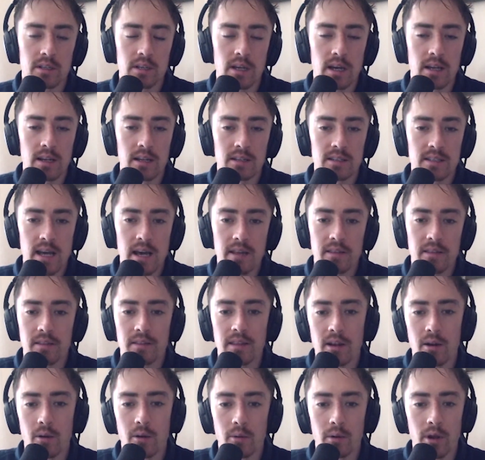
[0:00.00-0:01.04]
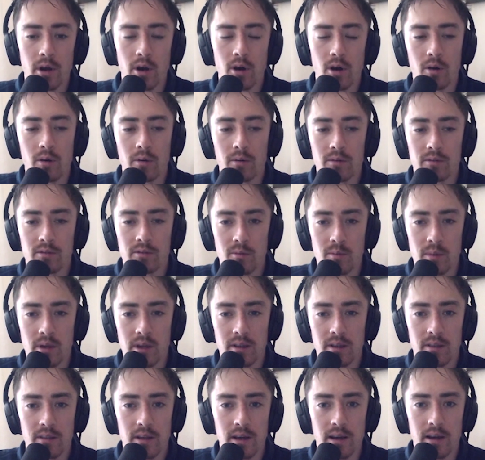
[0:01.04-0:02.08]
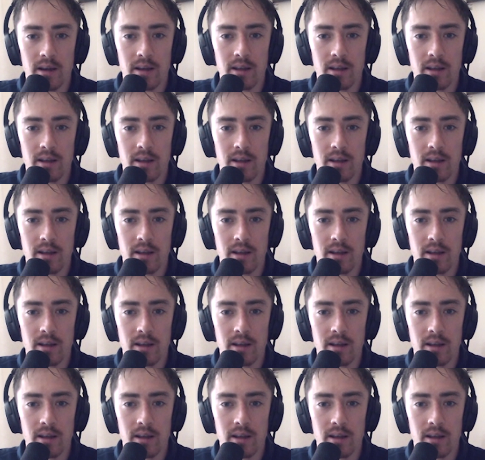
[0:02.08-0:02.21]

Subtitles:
kind of sad that they don't know, to me, that